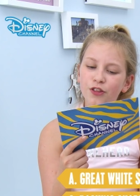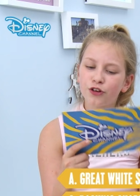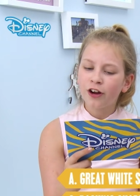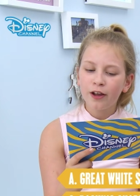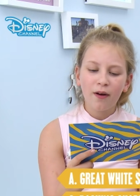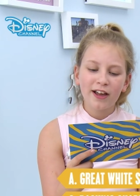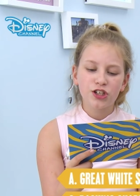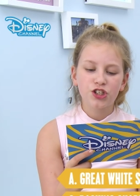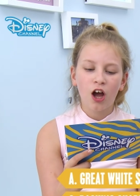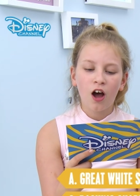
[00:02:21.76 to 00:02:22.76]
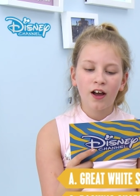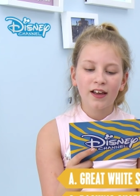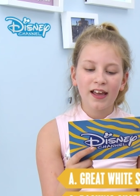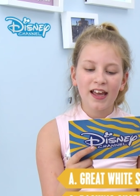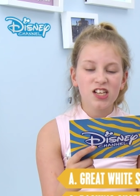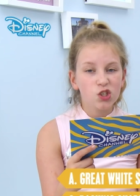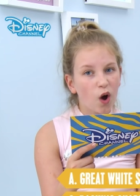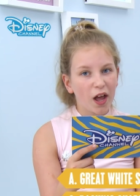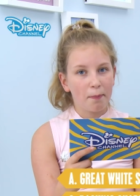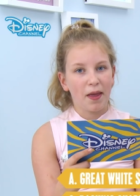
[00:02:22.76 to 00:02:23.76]
The great white shark is
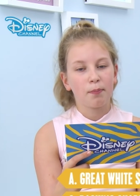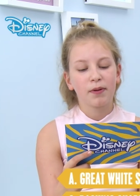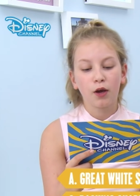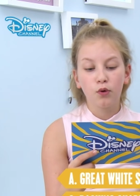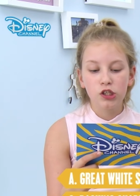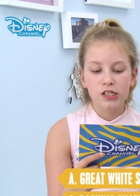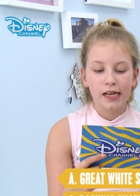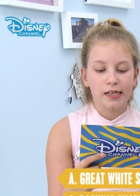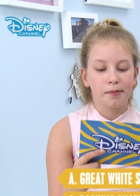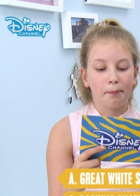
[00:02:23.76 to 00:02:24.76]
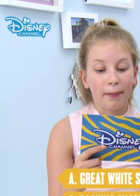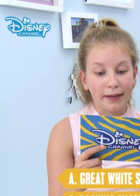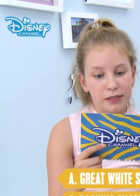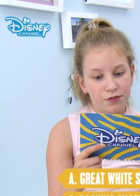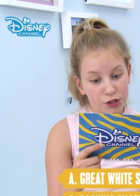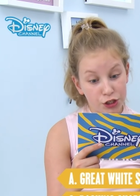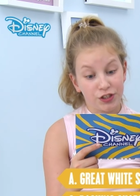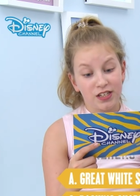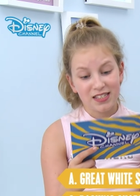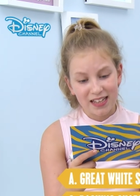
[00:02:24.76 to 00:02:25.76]
quite big, but I wouldn't say it's the biggest fish
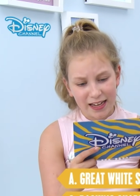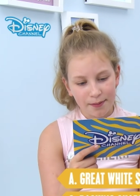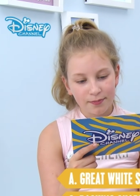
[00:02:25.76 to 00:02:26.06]
in the sea.